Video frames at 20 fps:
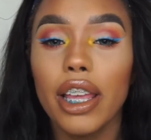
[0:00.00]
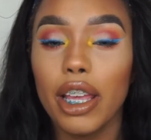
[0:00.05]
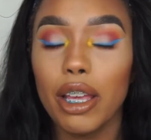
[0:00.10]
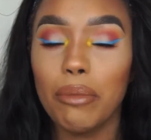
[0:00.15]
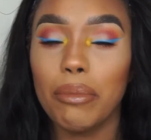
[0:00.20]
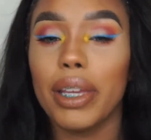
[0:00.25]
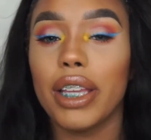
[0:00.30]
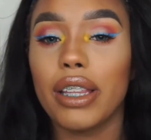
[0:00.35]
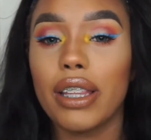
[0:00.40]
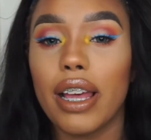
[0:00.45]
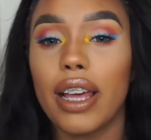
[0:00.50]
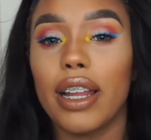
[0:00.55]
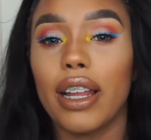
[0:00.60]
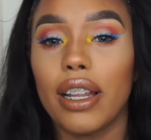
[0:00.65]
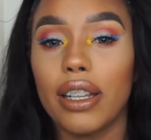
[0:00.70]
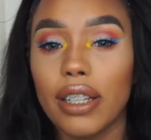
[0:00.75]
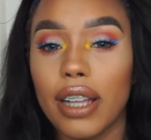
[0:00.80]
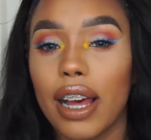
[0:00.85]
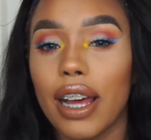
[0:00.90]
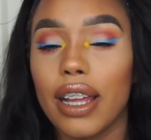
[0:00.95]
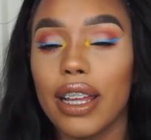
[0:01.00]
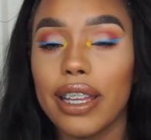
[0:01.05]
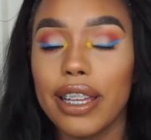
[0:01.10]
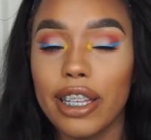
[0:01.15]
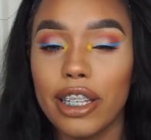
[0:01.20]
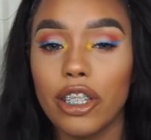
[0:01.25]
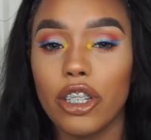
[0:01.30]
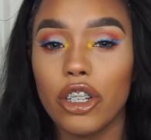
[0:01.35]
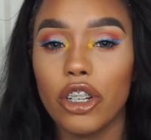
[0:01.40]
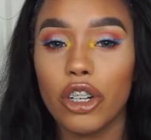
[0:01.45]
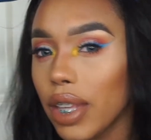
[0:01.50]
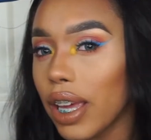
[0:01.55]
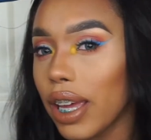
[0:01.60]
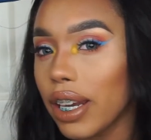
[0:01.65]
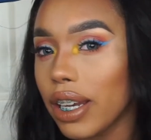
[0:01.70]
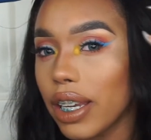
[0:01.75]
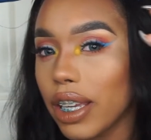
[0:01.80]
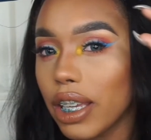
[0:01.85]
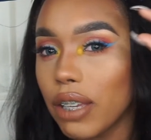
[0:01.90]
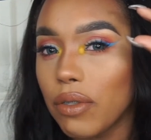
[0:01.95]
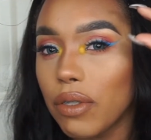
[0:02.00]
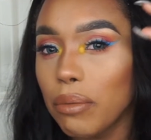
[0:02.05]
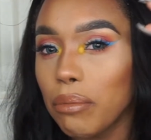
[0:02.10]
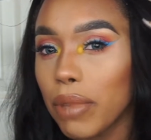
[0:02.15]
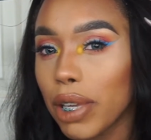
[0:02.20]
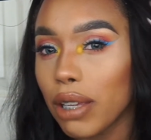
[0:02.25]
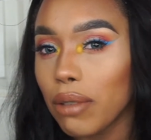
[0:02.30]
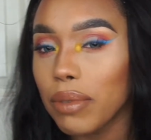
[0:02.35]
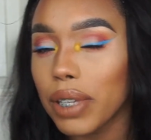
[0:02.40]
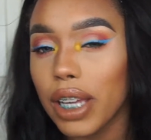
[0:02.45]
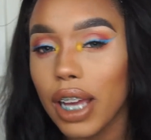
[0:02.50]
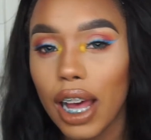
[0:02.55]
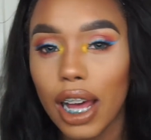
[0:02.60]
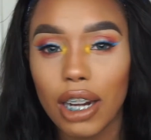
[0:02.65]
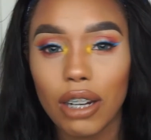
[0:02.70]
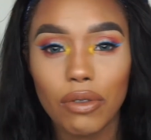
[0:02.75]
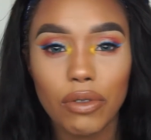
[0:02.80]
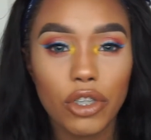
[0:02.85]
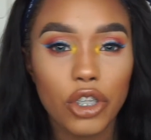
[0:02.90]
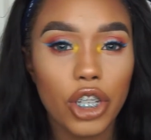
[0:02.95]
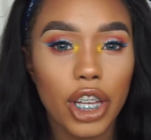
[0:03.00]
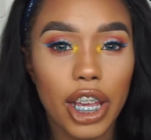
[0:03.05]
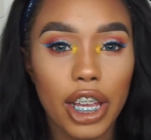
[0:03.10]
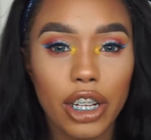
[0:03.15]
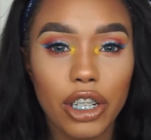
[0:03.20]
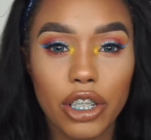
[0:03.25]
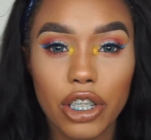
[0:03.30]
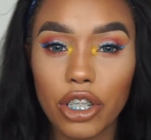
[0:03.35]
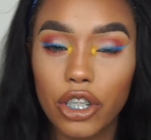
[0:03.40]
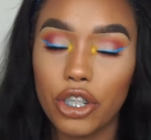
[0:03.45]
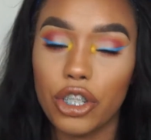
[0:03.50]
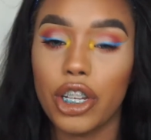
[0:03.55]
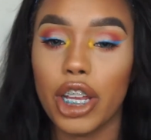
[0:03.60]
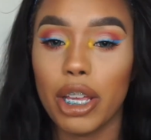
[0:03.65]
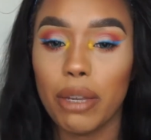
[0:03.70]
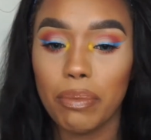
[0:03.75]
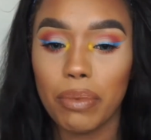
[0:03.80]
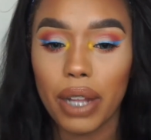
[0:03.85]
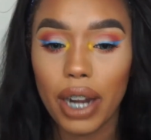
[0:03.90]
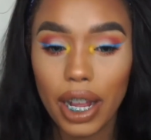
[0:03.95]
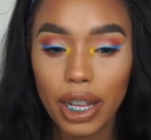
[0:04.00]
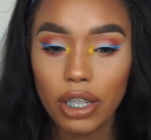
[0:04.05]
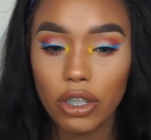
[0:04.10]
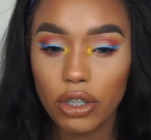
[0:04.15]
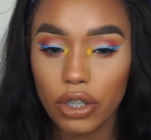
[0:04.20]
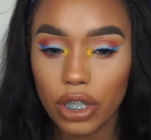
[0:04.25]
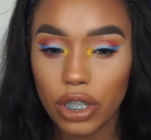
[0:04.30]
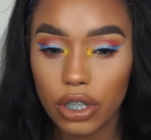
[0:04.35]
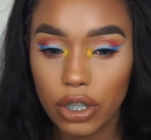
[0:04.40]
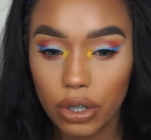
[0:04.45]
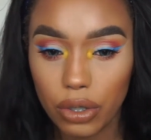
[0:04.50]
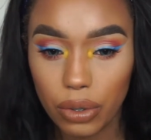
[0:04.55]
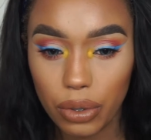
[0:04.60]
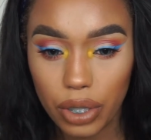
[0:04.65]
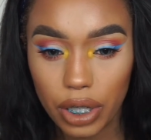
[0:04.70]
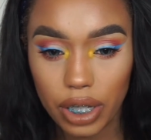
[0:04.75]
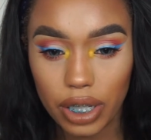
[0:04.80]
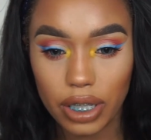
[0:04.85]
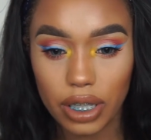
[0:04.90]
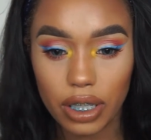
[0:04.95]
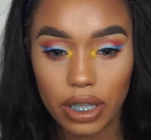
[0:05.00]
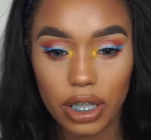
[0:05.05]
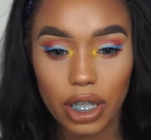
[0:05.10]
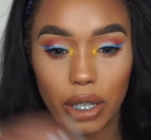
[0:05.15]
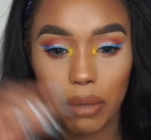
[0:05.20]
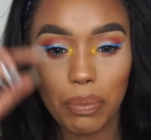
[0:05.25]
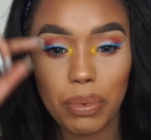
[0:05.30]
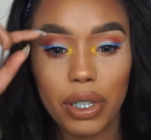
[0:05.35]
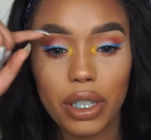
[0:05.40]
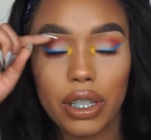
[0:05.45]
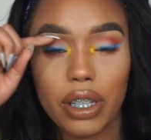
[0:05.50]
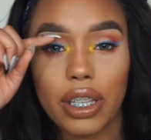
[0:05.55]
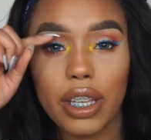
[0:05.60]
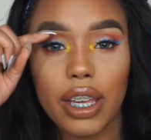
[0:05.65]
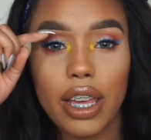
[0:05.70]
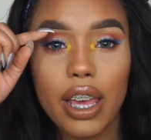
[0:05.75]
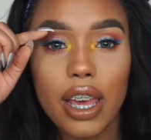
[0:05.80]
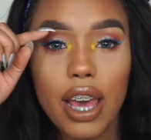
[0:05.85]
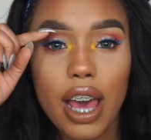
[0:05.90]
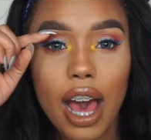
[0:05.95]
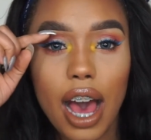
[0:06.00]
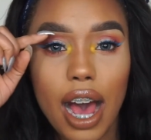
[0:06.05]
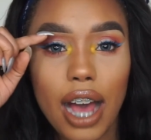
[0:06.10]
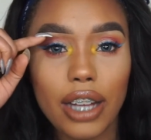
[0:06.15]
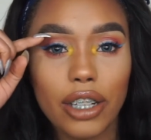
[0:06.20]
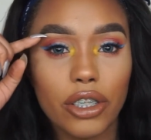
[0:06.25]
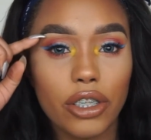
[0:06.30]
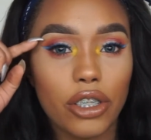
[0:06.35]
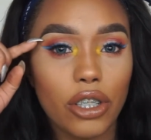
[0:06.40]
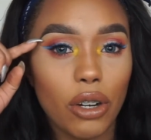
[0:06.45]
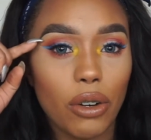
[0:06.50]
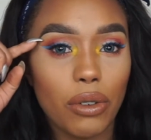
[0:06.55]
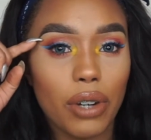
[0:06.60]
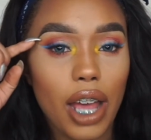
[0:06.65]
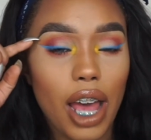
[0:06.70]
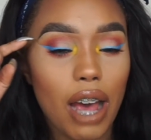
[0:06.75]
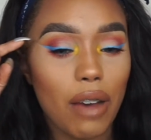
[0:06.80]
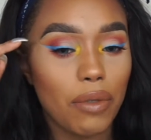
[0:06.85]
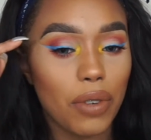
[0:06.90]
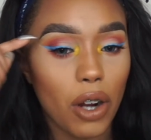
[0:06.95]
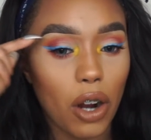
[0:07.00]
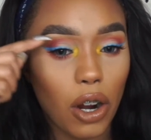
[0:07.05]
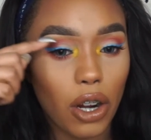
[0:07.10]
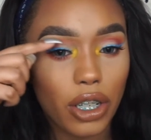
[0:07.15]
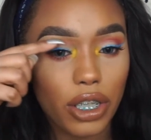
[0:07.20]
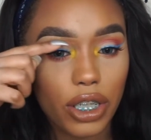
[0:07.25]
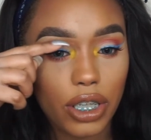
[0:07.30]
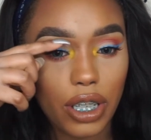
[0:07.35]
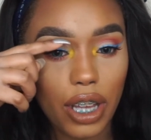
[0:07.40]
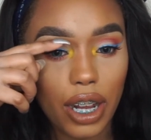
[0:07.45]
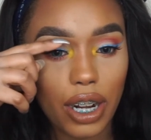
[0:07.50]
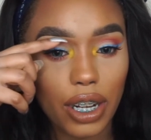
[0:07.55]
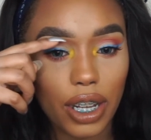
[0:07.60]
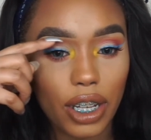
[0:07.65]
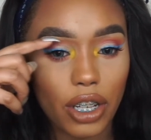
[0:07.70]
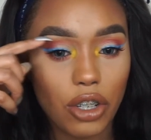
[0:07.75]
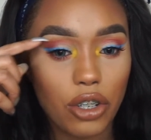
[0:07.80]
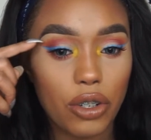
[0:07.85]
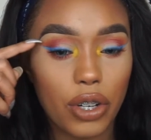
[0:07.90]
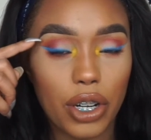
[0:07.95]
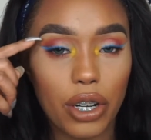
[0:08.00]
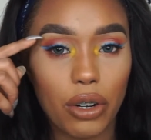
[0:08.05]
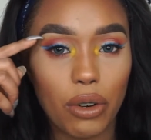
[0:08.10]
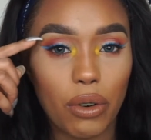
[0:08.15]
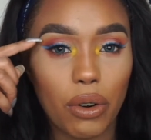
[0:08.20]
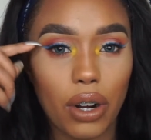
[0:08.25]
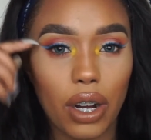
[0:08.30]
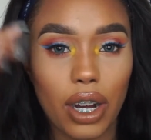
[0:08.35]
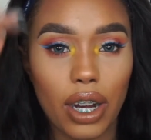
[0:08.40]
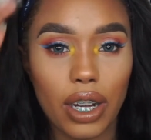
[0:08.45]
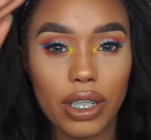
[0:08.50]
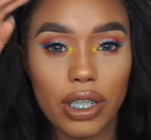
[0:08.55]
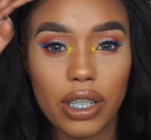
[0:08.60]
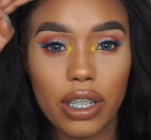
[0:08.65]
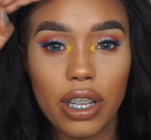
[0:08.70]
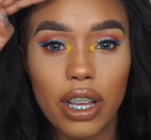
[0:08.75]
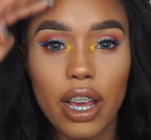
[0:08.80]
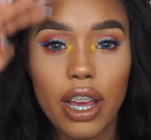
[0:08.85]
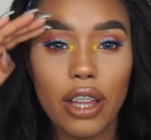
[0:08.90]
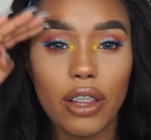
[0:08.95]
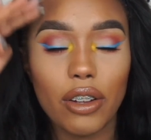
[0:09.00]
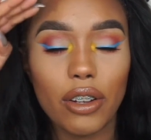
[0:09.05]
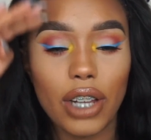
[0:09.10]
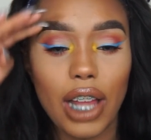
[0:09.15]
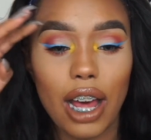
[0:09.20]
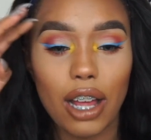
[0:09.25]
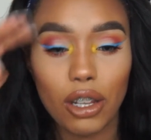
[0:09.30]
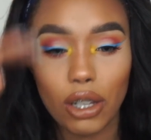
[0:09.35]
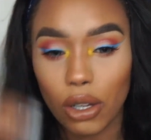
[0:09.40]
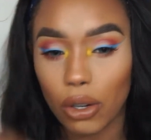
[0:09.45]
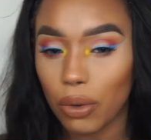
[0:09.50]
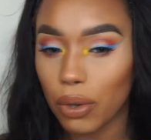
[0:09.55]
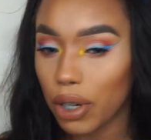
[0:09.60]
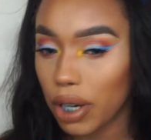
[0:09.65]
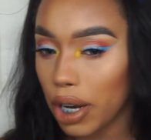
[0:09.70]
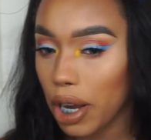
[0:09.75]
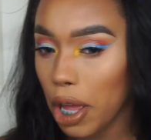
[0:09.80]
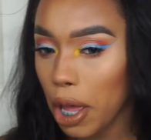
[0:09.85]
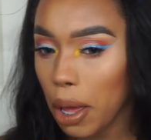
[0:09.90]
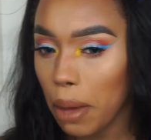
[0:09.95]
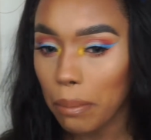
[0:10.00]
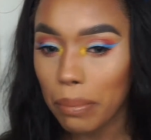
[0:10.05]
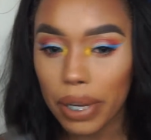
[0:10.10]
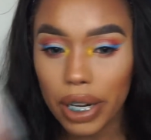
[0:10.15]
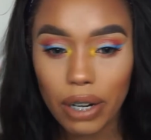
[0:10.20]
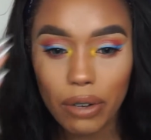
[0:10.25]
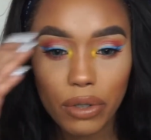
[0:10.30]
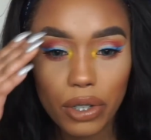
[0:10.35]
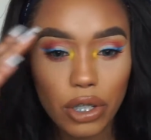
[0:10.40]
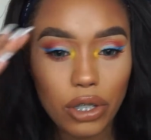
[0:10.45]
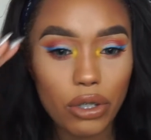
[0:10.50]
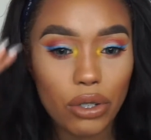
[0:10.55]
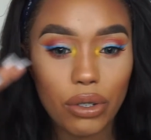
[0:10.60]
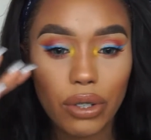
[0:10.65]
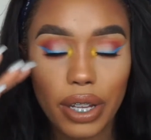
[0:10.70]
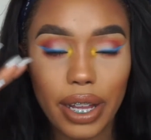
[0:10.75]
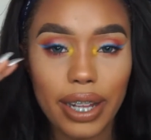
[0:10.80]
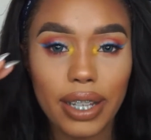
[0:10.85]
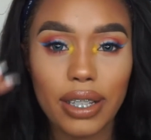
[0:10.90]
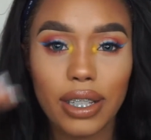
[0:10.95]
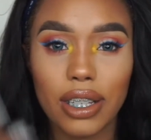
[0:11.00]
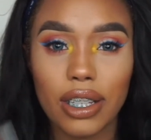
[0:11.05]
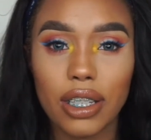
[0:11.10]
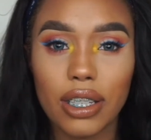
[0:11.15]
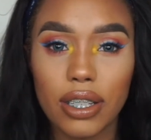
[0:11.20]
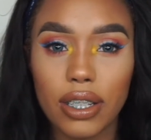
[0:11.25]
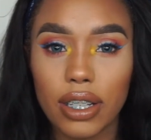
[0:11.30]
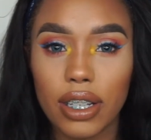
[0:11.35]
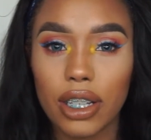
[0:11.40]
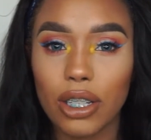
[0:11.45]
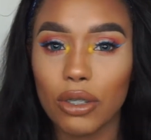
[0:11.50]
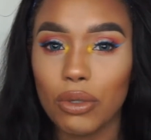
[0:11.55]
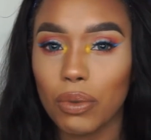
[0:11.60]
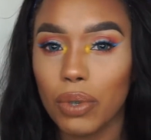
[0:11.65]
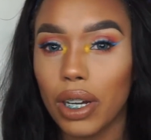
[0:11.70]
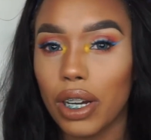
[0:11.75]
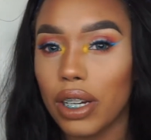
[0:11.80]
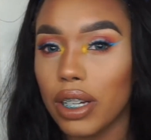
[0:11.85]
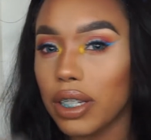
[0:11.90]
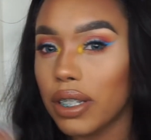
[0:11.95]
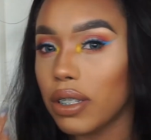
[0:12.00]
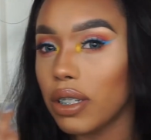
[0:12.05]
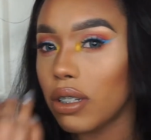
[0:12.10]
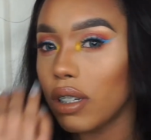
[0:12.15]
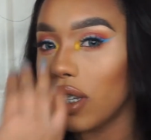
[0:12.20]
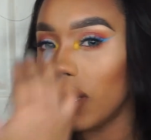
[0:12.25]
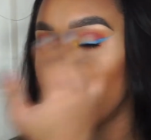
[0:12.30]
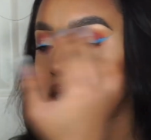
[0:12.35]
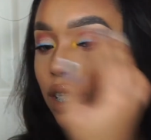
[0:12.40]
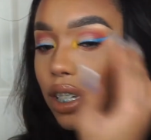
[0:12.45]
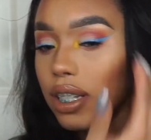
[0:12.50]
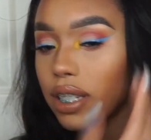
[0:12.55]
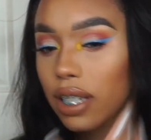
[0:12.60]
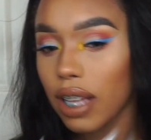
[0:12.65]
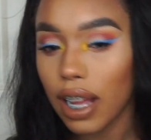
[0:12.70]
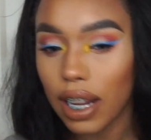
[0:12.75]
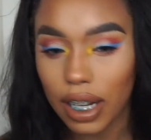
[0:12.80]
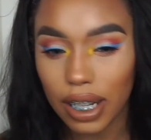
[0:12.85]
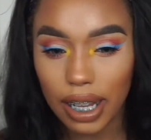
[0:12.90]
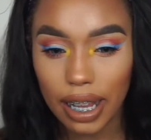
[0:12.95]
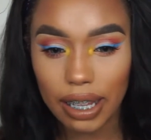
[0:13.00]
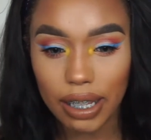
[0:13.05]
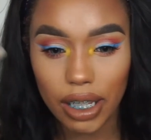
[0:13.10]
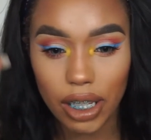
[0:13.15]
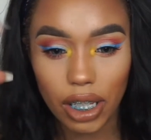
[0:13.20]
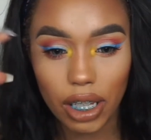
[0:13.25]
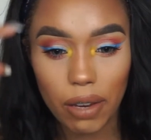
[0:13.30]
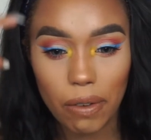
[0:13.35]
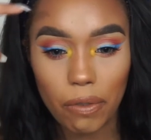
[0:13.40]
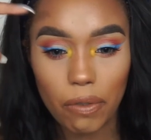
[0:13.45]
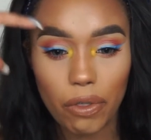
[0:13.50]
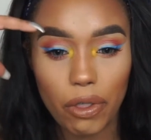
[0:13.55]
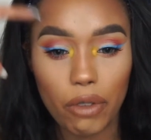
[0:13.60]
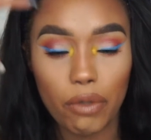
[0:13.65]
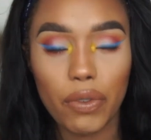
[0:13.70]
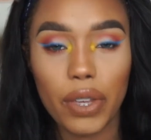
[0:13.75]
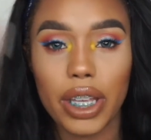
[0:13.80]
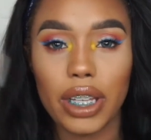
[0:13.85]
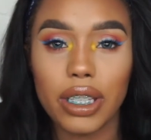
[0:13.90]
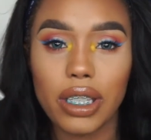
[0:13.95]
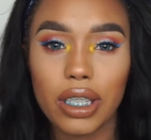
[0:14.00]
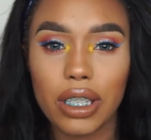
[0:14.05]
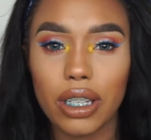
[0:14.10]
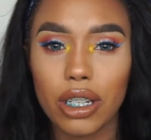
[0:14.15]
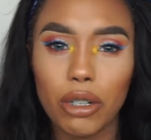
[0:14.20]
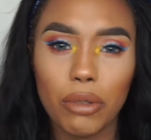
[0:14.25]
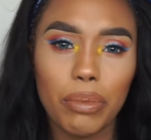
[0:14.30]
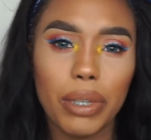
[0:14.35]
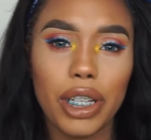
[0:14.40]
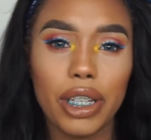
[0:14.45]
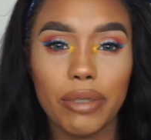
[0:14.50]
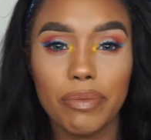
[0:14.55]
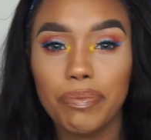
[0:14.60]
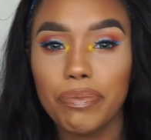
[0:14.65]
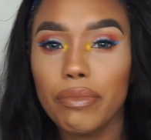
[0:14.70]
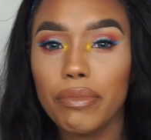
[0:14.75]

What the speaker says: it made that a lot easier. And it even made me kind of change the shape that I usually do, because typically I don't have an arch. It's kind of like straight across. They're a lot lower. But I really do like this look as well, because it does kind of like lift the face a little bit,